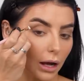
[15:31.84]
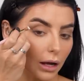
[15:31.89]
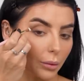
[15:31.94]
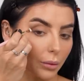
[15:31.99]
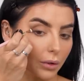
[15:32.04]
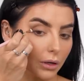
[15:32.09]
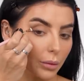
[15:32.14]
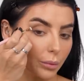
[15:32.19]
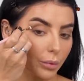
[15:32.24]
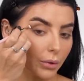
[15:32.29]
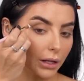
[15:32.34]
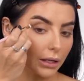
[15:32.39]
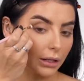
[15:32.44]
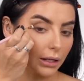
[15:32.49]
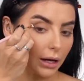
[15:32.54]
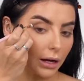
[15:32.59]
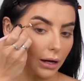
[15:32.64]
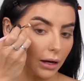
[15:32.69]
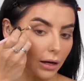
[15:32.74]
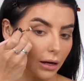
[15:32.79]
and I'm gonna bring
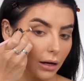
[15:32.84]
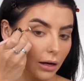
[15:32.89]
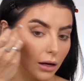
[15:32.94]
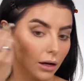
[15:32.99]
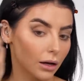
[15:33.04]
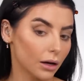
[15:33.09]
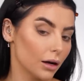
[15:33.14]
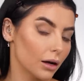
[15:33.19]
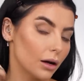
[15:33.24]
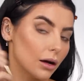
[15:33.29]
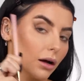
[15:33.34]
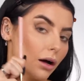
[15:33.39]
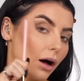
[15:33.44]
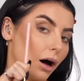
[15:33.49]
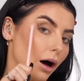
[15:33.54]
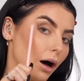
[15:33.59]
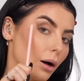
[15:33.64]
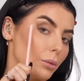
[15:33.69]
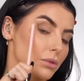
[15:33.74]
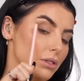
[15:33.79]
that
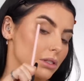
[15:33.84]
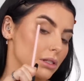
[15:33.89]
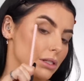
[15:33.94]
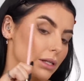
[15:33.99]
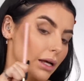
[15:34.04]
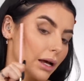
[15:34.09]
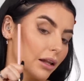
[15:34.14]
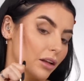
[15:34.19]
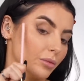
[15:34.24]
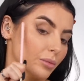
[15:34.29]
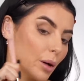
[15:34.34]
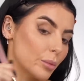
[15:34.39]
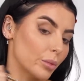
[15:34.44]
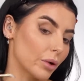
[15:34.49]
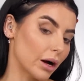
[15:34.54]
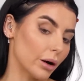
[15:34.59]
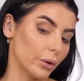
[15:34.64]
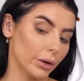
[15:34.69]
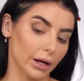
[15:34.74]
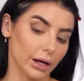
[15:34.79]
up to the tail of my
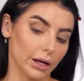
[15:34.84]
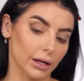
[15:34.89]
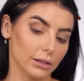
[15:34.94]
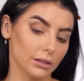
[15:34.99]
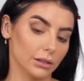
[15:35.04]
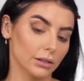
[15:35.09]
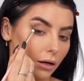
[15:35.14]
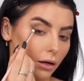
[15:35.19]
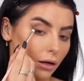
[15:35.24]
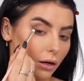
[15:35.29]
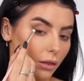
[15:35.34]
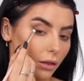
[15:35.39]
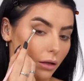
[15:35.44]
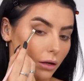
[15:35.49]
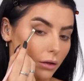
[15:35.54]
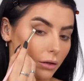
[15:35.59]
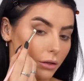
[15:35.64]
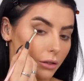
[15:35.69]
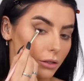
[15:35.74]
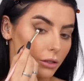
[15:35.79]
brow again. And
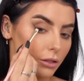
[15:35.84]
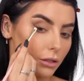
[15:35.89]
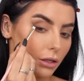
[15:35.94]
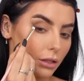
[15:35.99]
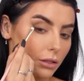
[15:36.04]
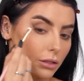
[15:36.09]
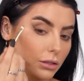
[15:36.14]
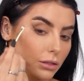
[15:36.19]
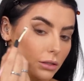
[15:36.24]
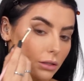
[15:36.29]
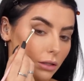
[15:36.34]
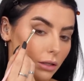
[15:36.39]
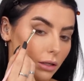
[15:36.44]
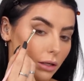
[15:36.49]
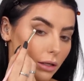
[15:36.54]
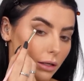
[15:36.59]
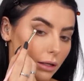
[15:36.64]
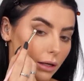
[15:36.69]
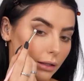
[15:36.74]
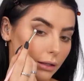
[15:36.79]
then just
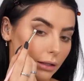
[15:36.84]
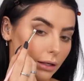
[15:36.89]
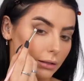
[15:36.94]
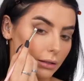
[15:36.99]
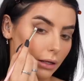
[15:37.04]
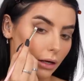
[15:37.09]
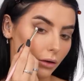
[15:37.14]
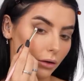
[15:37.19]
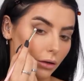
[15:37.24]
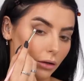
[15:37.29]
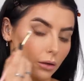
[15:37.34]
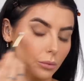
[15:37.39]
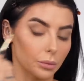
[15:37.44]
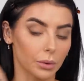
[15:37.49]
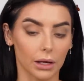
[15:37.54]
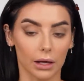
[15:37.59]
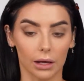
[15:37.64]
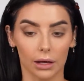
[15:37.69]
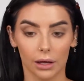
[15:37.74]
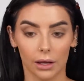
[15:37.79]
connect that down a little
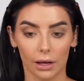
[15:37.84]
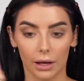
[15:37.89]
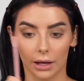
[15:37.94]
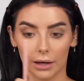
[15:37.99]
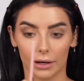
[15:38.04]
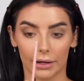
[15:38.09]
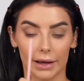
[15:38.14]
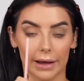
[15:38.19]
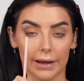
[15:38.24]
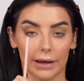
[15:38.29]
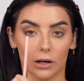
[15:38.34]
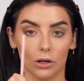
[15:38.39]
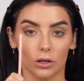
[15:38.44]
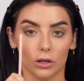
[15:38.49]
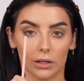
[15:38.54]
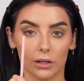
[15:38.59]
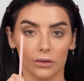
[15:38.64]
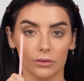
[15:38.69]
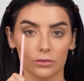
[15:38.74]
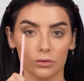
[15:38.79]
bit. And again,
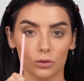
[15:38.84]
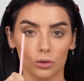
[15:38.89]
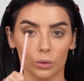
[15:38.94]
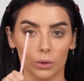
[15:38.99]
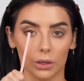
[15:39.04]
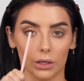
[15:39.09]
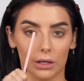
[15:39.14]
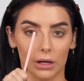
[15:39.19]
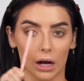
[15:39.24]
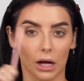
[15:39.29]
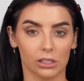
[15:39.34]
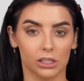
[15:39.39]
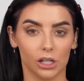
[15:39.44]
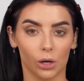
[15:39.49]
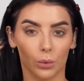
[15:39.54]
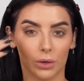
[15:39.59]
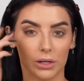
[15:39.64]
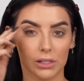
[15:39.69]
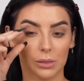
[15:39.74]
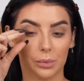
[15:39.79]
looking forward, I
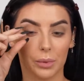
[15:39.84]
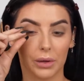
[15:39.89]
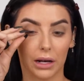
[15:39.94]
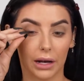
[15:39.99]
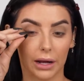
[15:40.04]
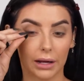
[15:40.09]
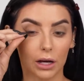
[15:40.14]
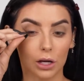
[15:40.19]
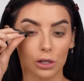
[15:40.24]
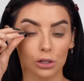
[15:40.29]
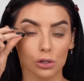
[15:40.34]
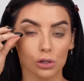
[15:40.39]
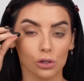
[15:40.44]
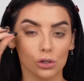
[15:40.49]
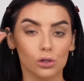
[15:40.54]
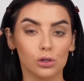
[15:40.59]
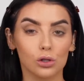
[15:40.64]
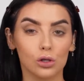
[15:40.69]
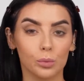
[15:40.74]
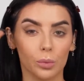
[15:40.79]
don't want it to be like a
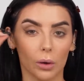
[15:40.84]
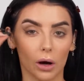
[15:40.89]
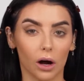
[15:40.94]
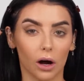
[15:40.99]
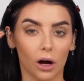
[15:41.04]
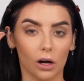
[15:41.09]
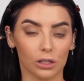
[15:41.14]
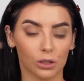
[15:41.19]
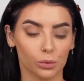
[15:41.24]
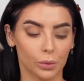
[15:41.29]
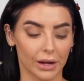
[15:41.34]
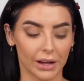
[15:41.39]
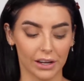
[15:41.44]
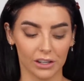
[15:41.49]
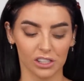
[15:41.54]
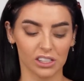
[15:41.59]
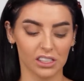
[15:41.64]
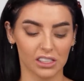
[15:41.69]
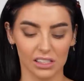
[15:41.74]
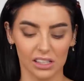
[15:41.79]
super harsh
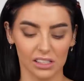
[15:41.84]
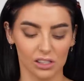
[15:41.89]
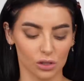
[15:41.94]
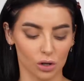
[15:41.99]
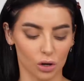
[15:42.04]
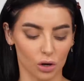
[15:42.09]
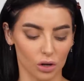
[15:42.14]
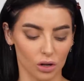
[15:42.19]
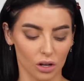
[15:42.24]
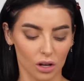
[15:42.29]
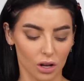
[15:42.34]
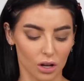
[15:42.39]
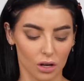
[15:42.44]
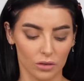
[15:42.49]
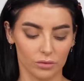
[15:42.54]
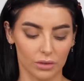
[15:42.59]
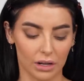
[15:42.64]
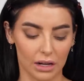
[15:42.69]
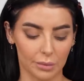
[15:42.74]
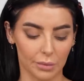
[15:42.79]
wing, just because that's not
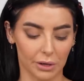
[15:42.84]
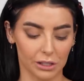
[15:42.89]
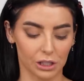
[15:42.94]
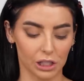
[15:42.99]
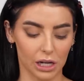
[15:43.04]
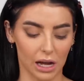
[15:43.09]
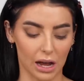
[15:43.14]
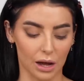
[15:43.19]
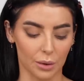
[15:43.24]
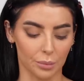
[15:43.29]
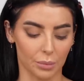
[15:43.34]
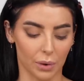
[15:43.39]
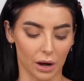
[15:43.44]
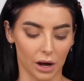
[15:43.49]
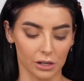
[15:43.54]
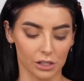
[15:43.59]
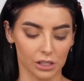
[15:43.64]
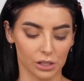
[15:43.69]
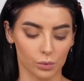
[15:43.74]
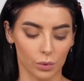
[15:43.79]
really my jam, but
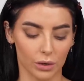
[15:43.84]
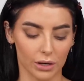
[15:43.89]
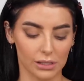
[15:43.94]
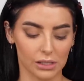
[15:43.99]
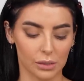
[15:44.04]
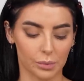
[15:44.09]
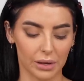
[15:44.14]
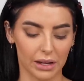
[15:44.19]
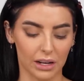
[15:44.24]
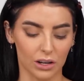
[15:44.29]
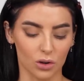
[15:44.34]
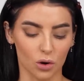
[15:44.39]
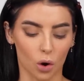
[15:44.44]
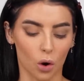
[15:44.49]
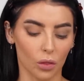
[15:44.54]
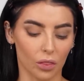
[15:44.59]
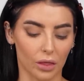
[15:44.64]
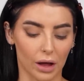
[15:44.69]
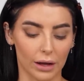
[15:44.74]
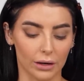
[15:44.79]
I just want it to be
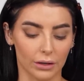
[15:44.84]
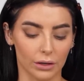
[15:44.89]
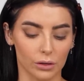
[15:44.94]
not that